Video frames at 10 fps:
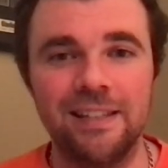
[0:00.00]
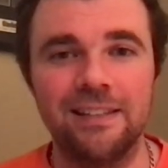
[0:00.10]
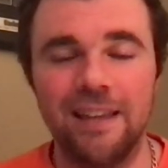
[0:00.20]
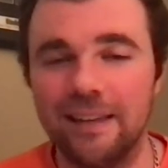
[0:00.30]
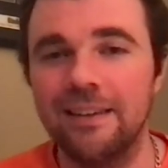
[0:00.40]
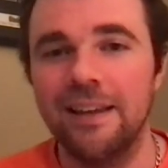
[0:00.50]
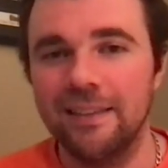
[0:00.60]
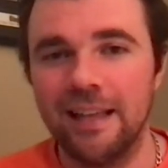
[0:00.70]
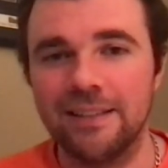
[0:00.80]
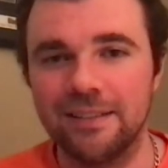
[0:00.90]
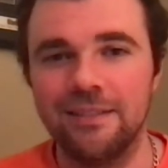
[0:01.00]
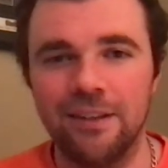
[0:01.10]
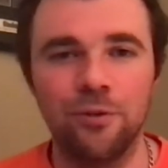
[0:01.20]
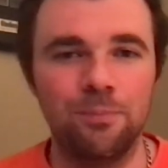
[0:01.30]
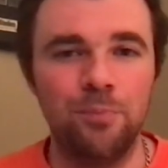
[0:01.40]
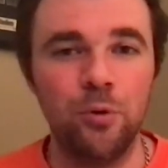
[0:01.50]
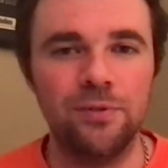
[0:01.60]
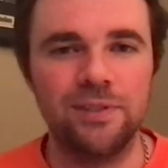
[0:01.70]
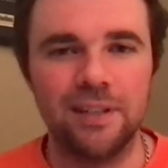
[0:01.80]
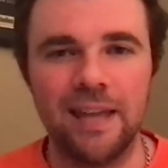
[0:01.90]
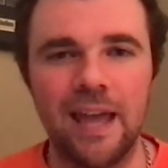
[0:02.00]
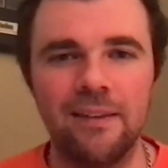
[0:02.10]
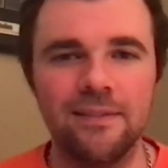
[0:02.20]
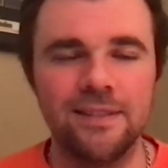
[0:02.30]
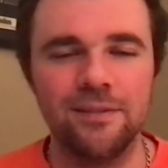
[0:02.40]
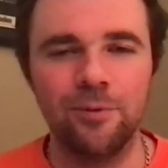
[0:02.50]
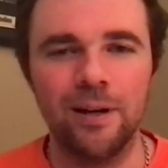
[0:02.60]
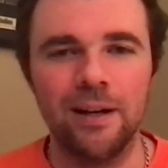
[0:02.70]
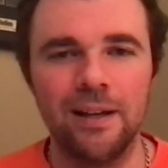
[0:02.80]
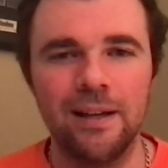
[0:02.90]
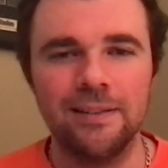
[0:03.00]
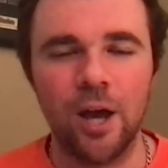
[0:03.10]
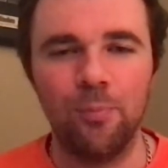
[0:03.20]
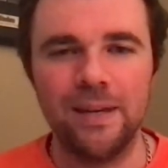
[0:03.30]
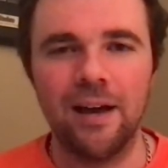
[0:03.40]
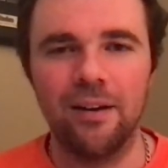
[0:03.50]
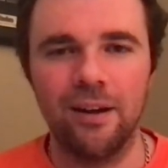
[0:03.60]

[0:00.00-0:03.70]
and then that's another boost again to help me out